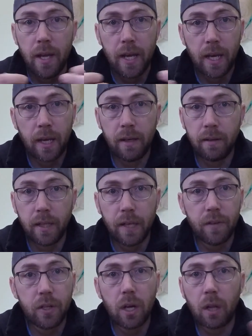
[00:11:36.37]
and
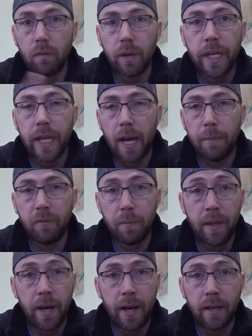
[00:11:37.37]
giving y'all a recap from
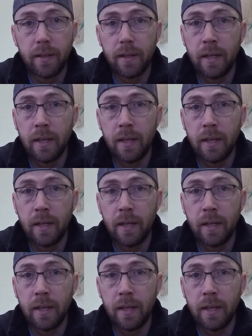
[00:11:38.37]
that.